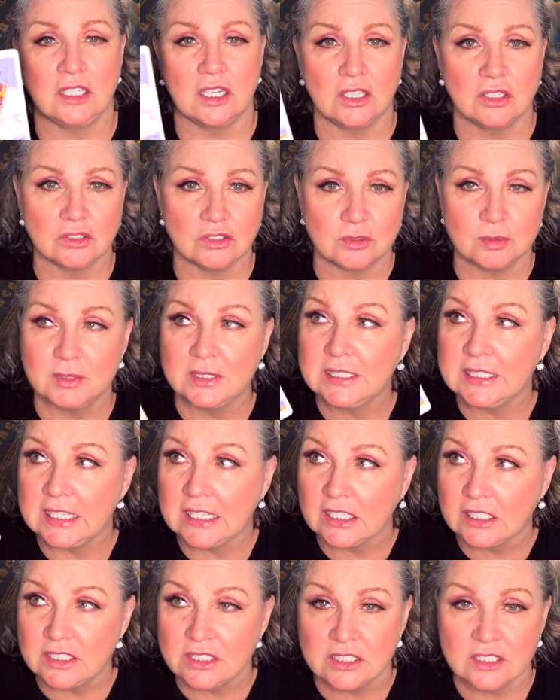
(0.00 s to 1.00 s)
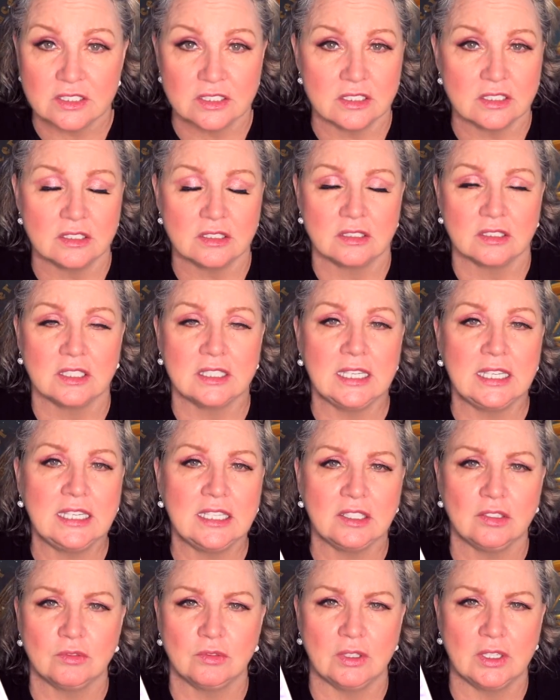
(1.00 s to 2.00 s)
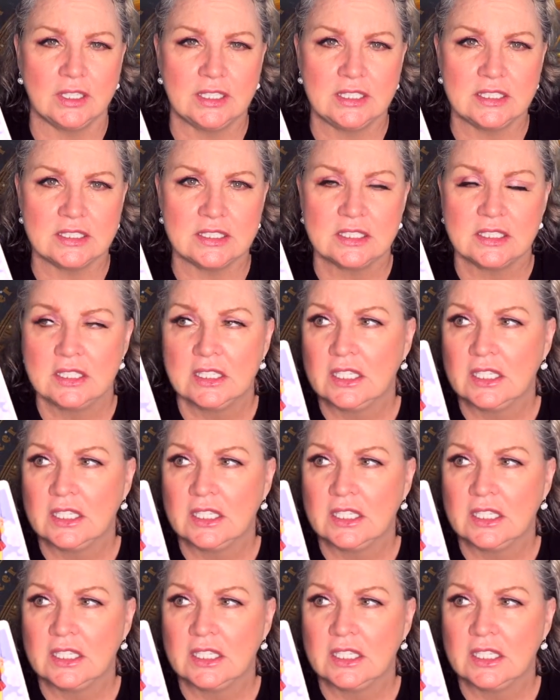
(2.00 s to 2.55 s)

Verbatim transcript: ultimately under the king, right?